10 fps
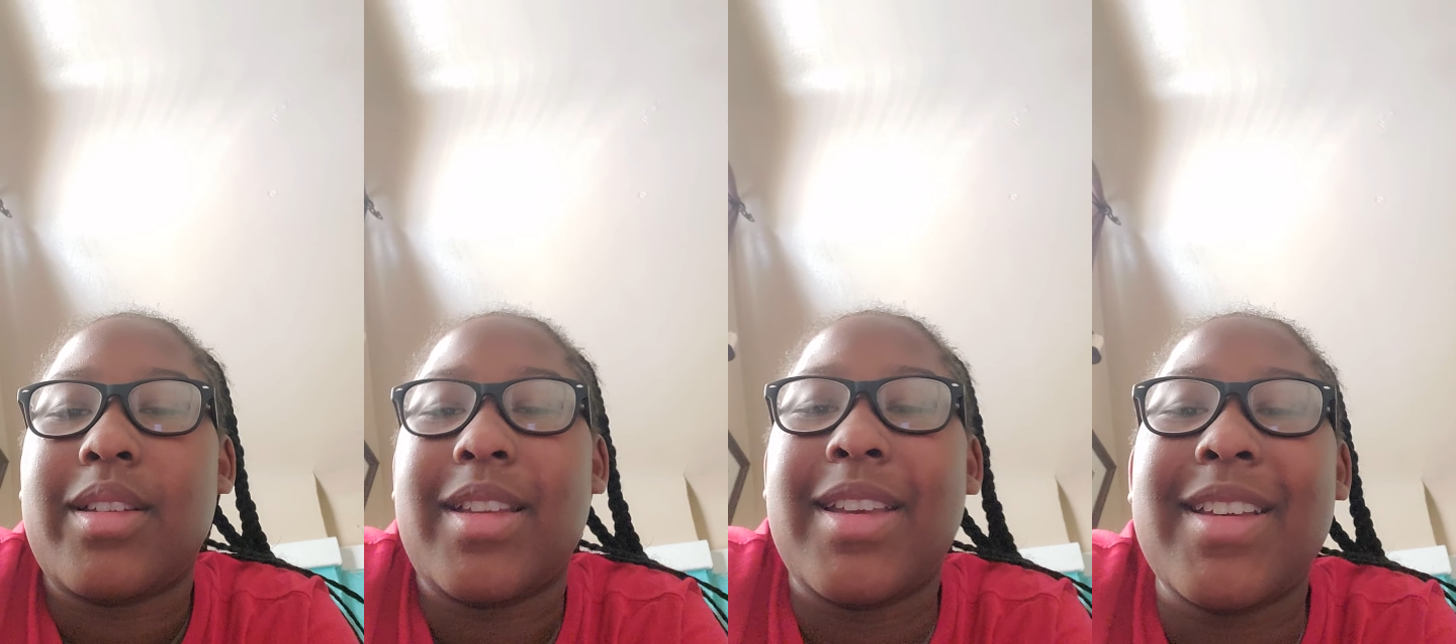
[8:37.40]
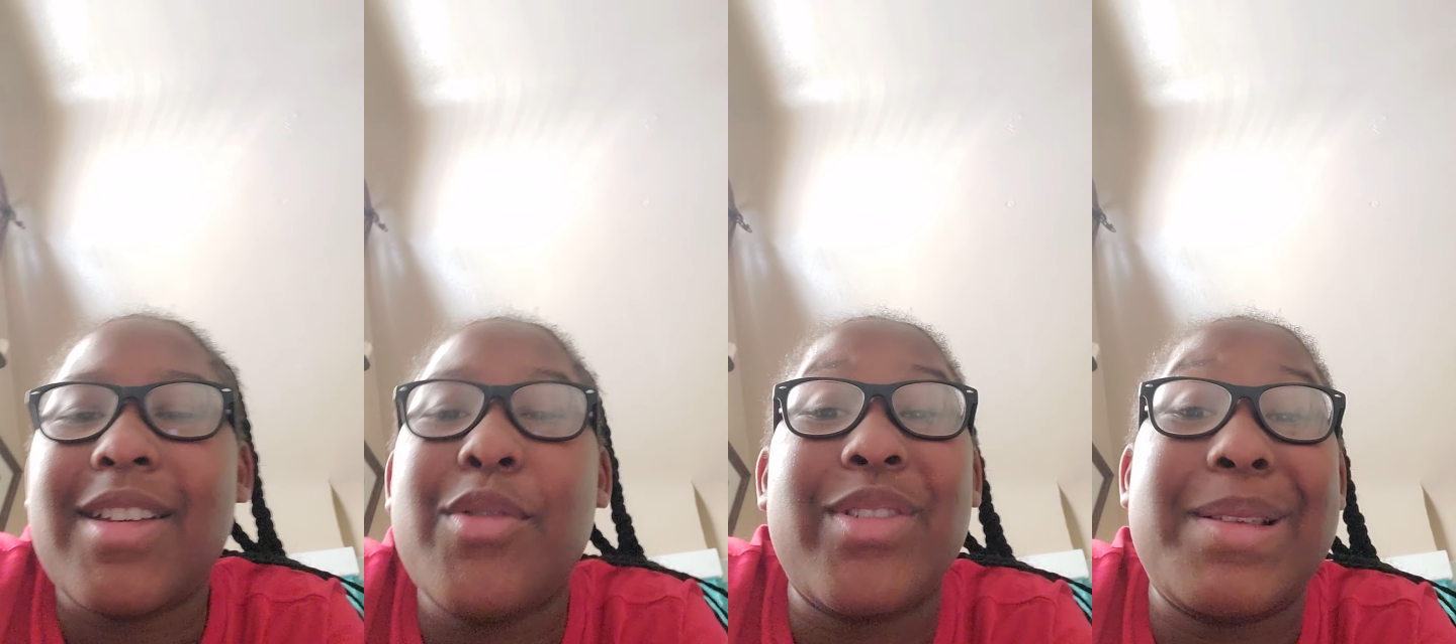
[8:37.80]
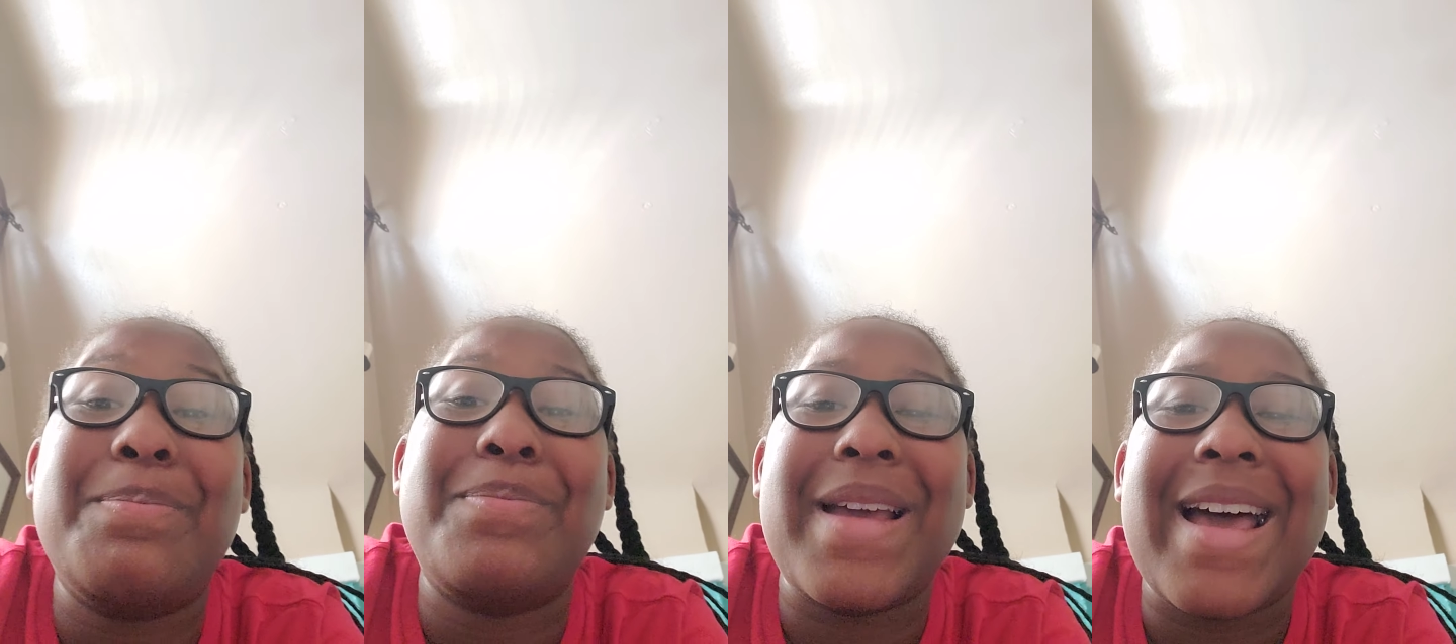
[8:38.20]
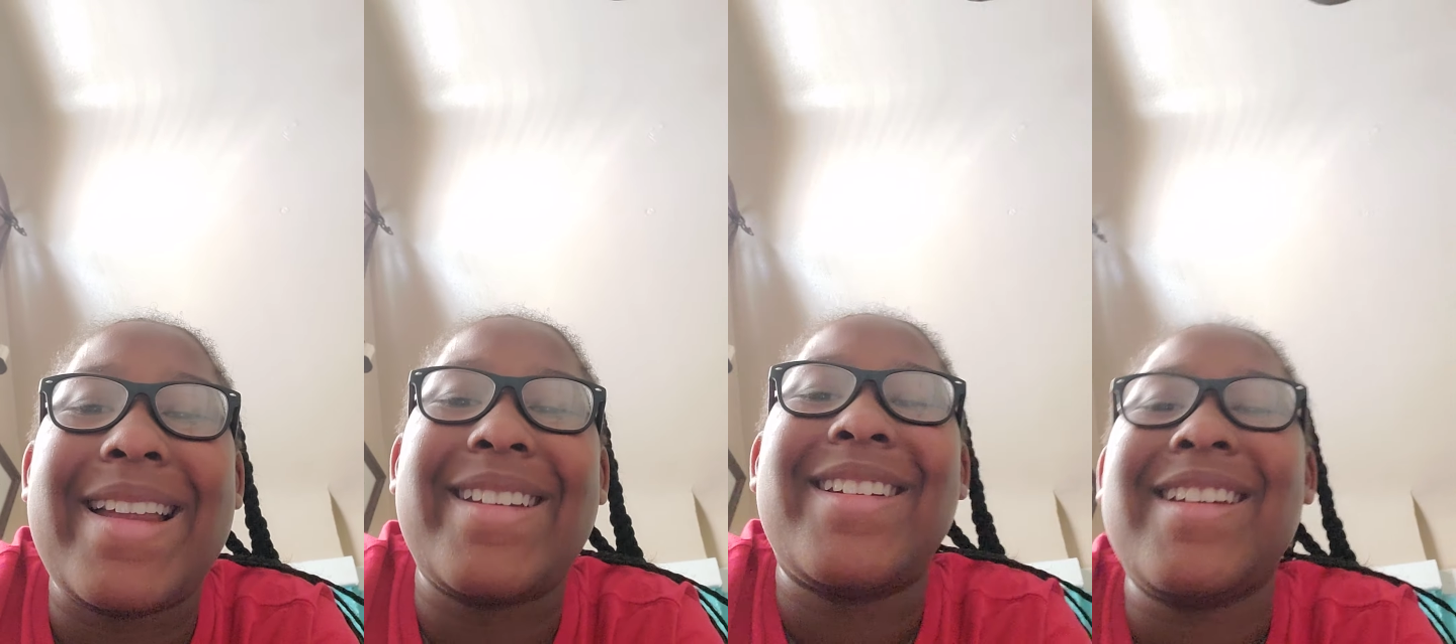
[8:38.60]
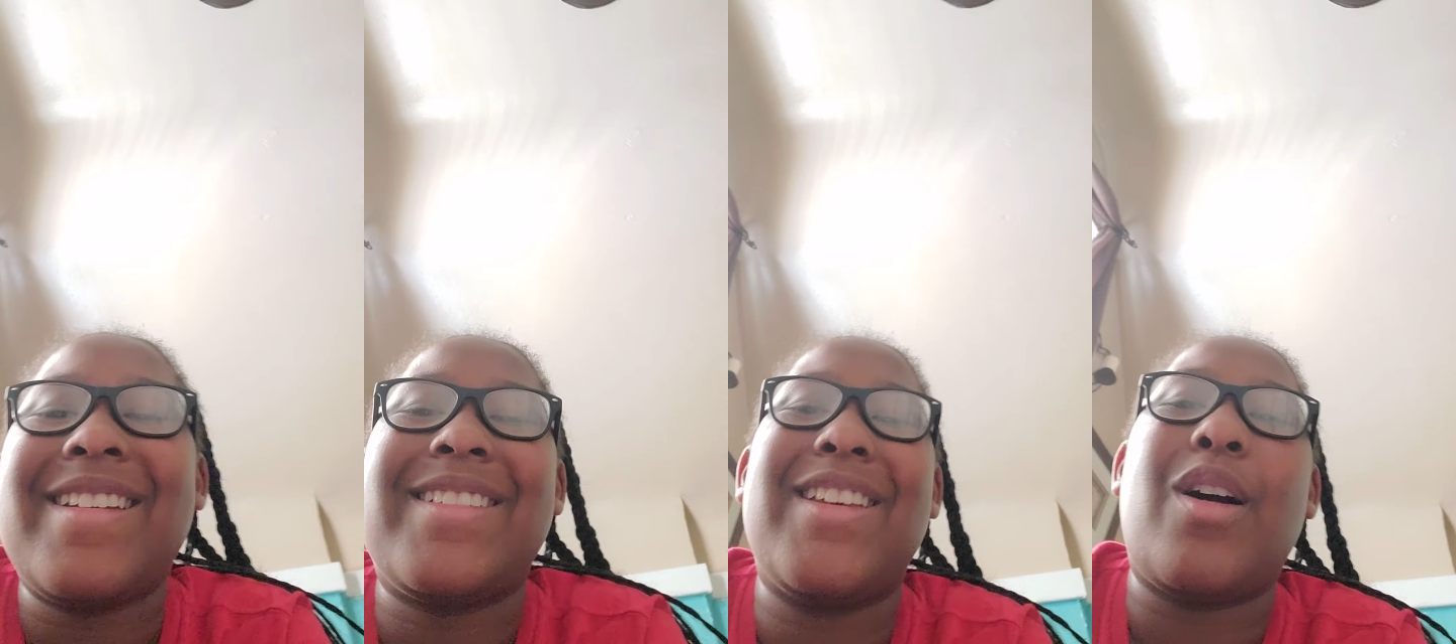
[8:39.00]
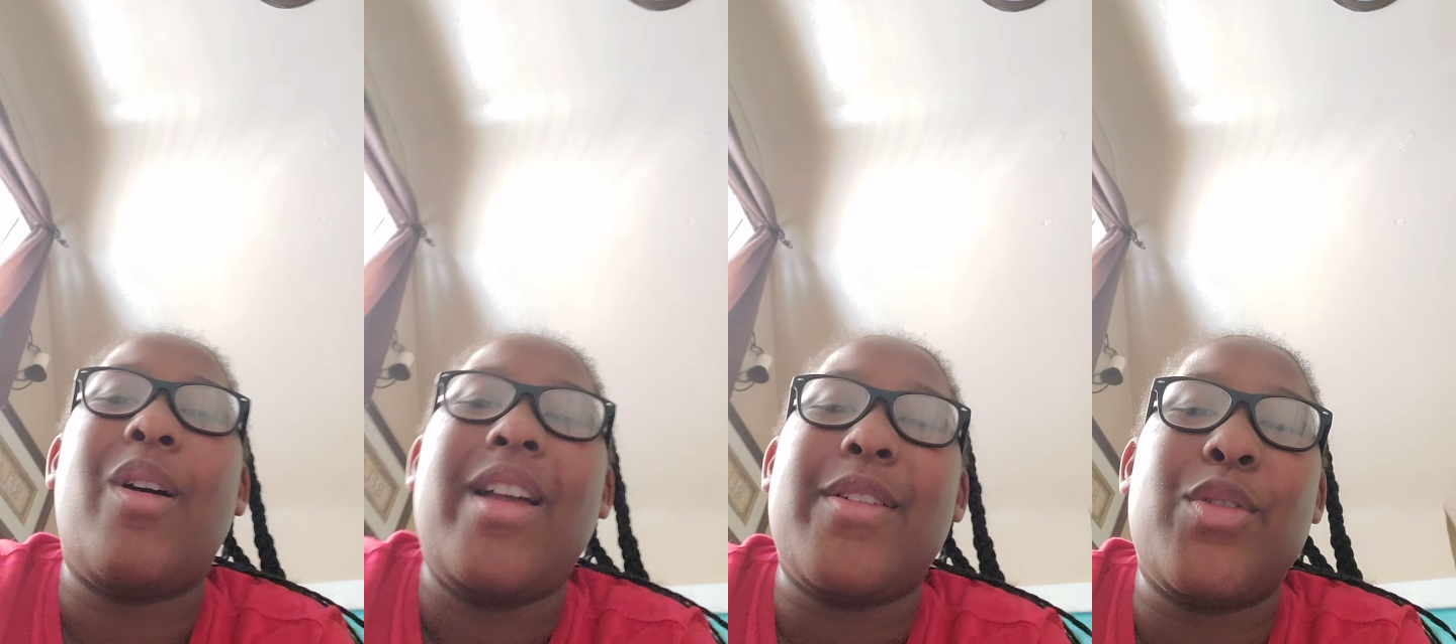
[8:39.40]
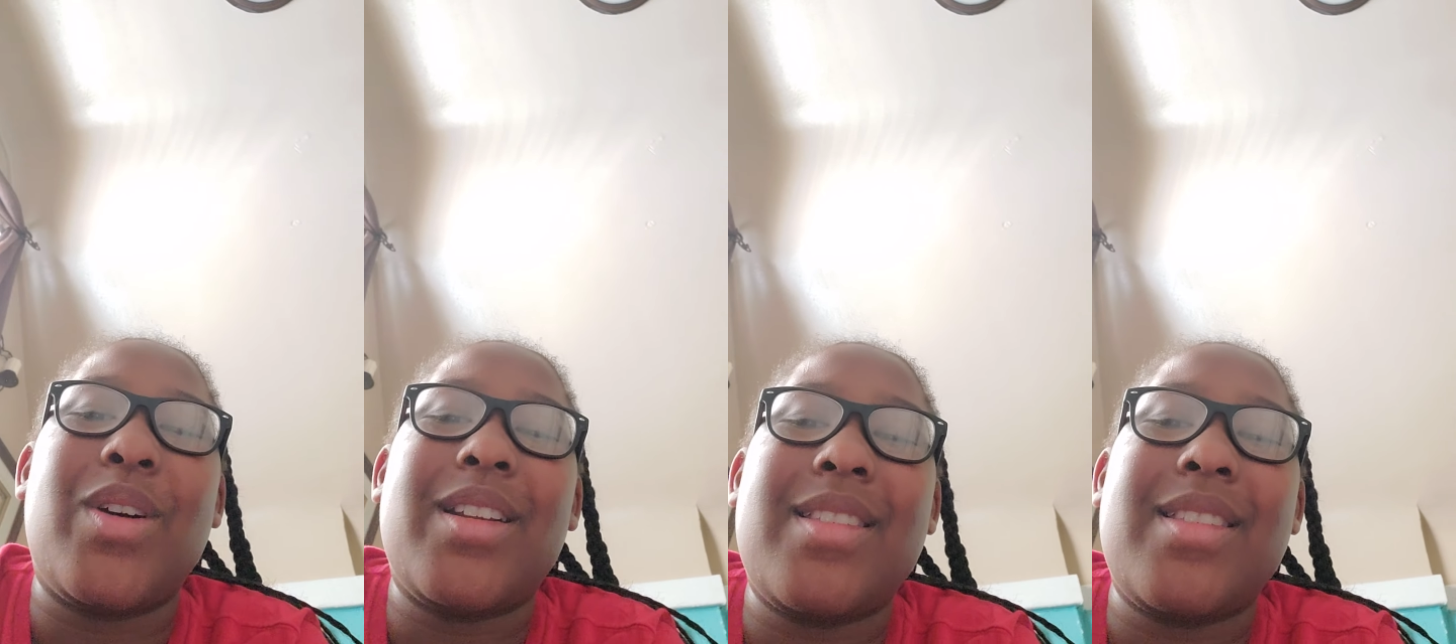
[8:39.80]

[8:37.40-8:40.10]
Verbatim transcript: it was bad. So if you want to